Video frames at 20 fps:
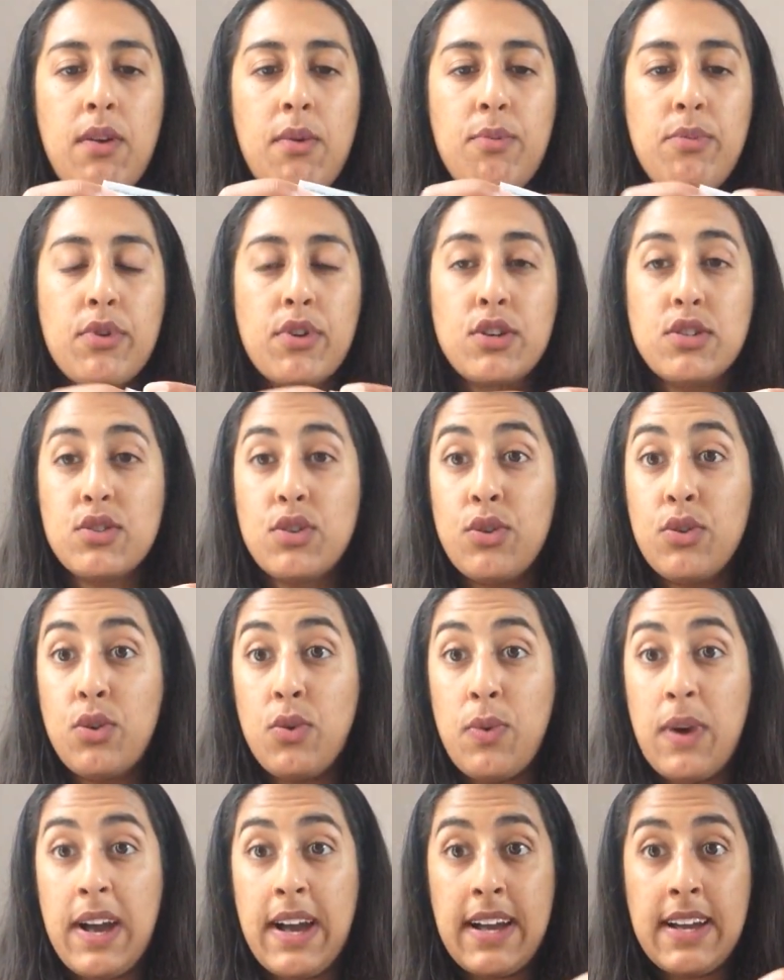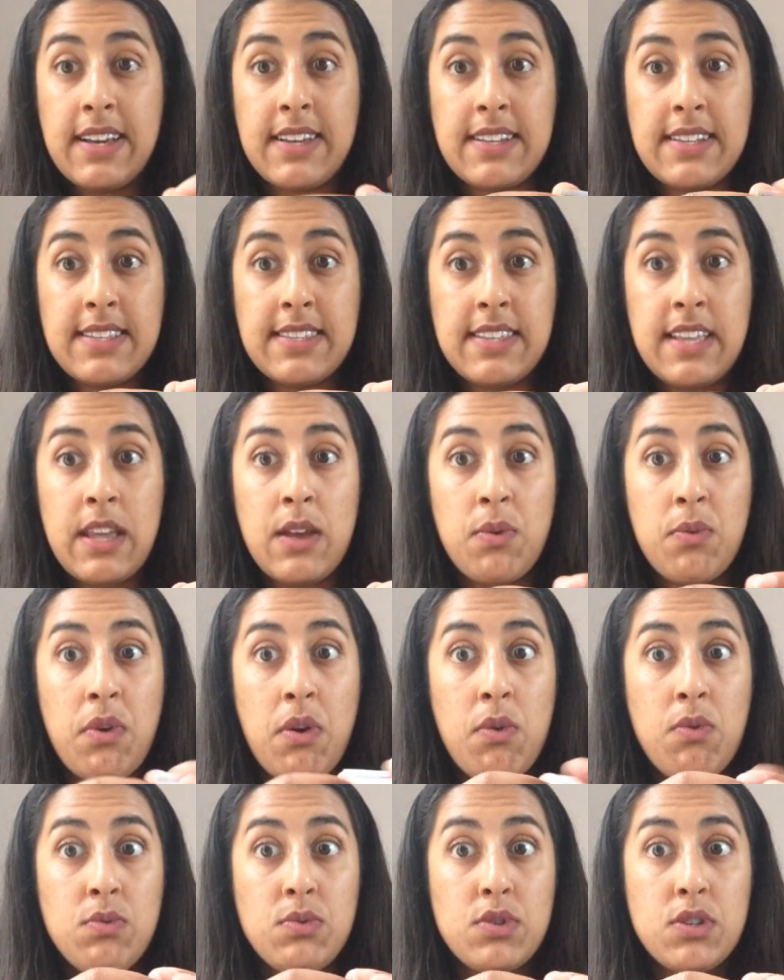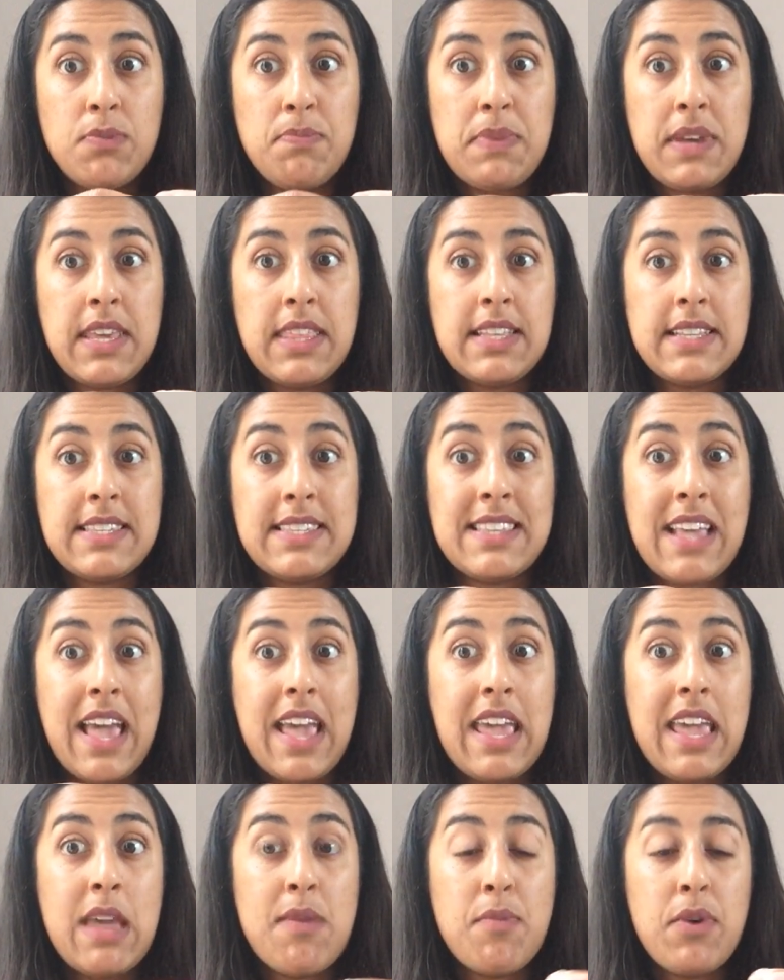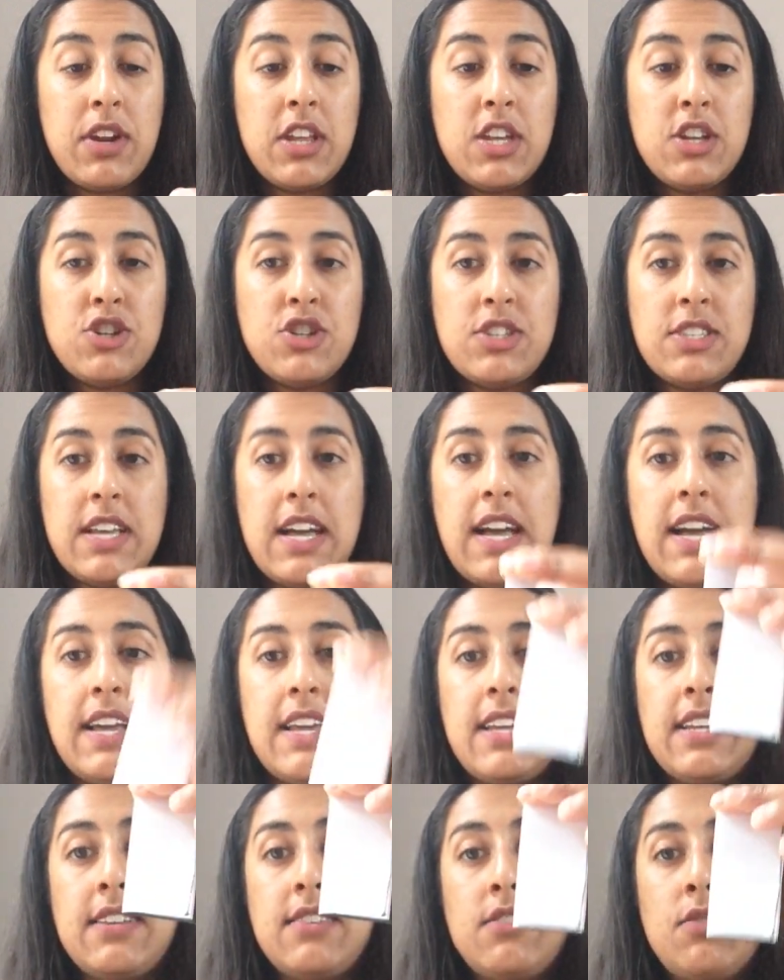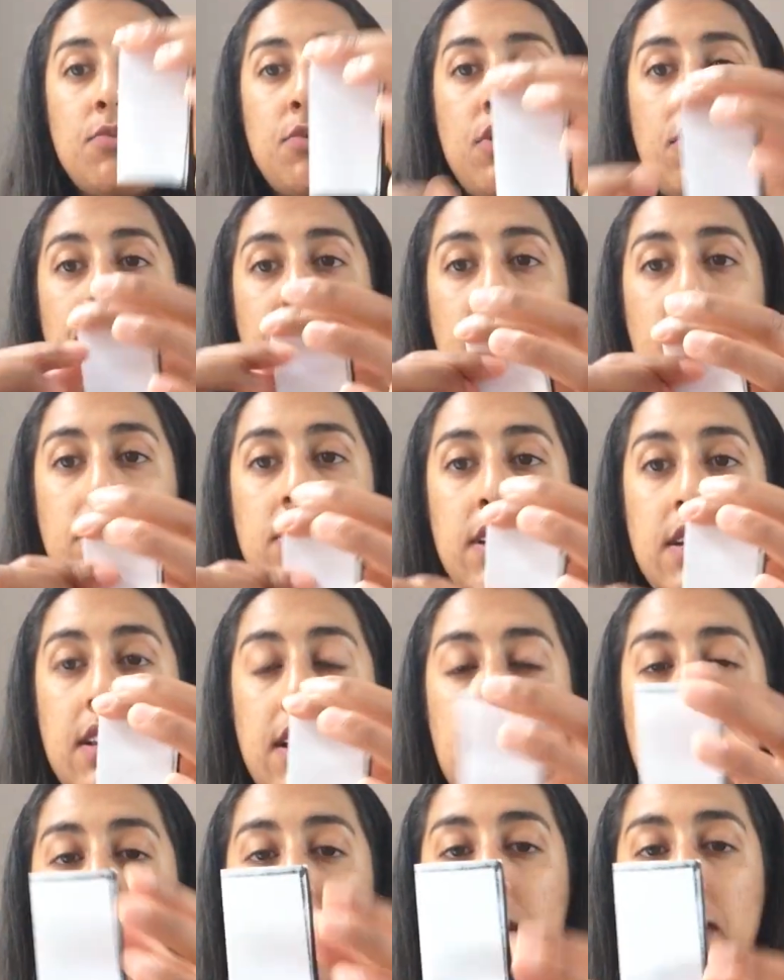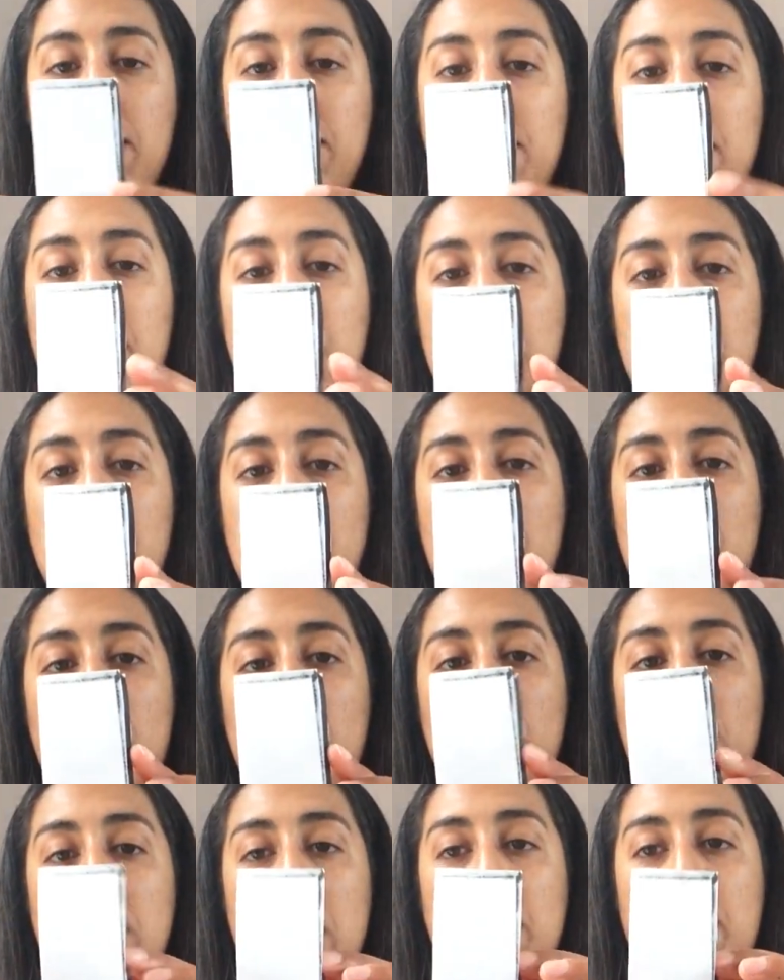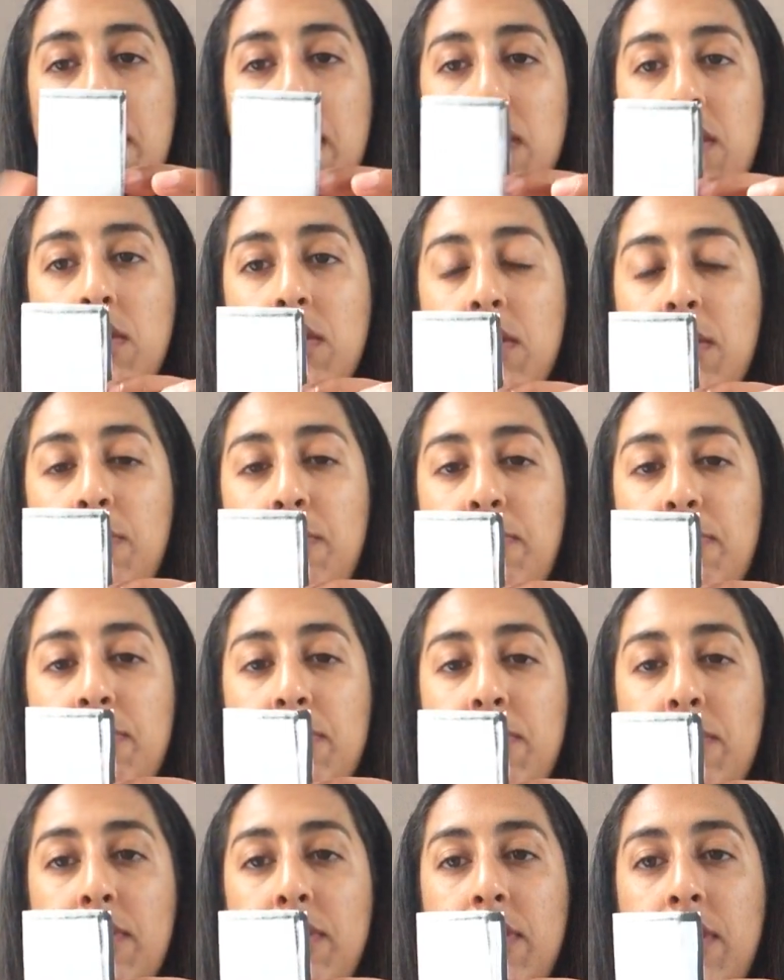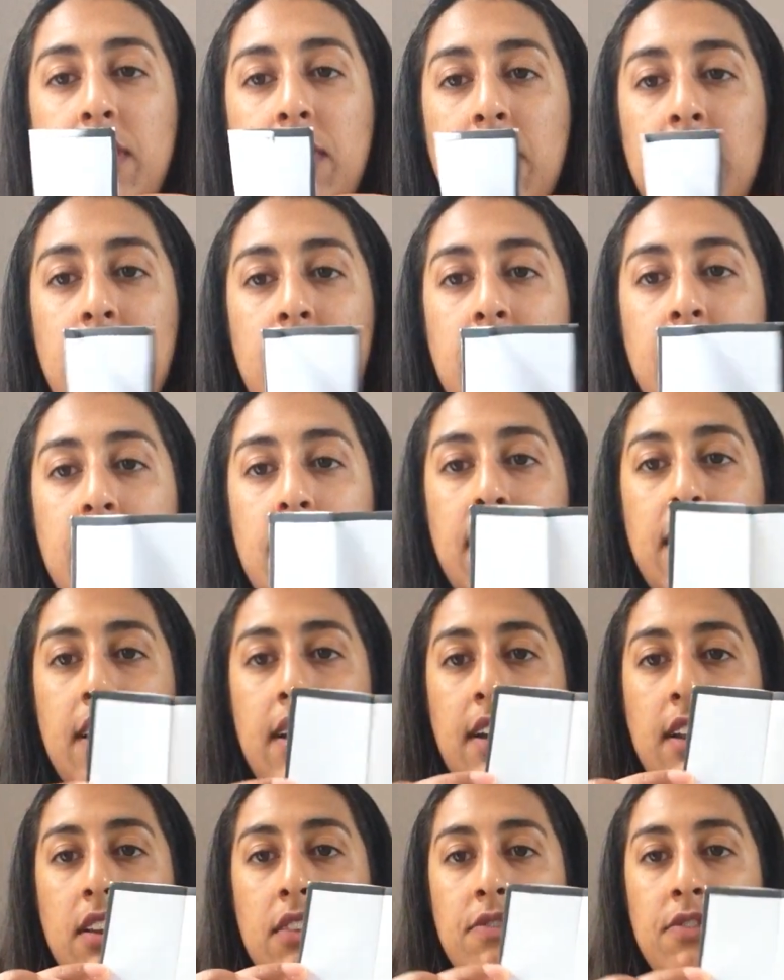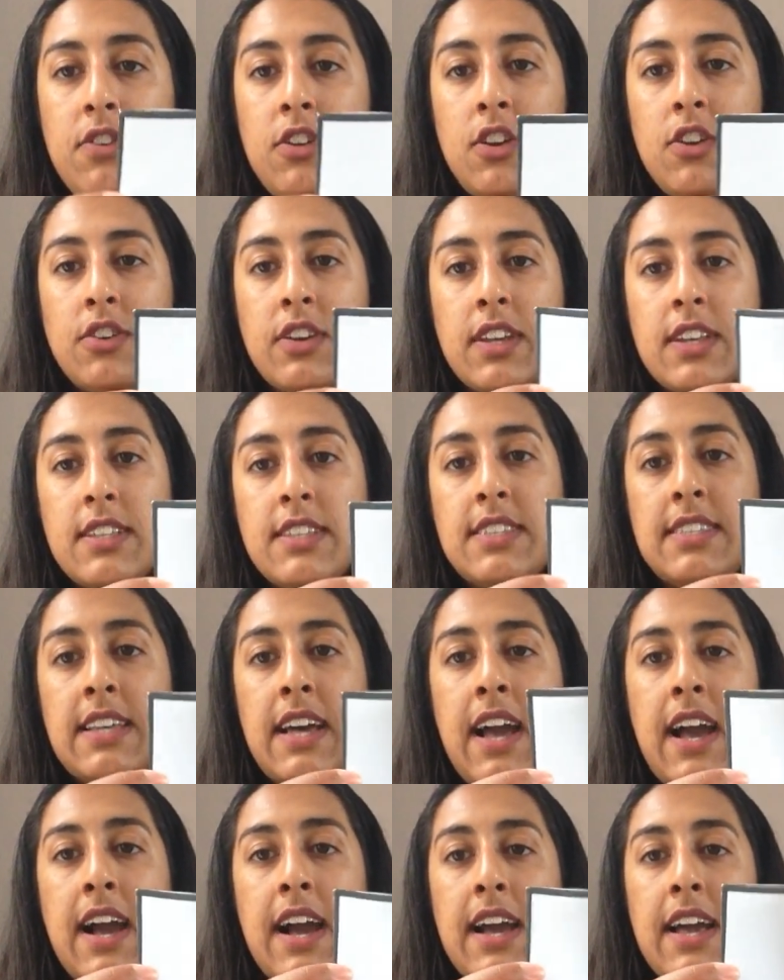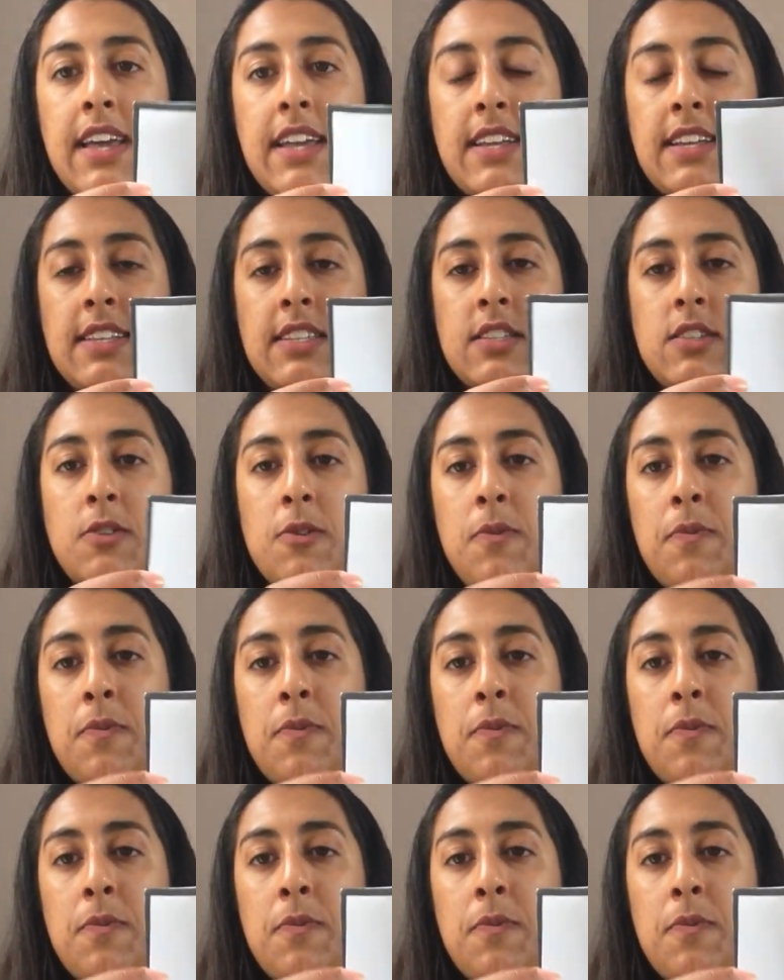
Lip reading: because otherwise it won't be the same on each side. So I'm going to fold it in half and I'm going to open it back up. If you look inside,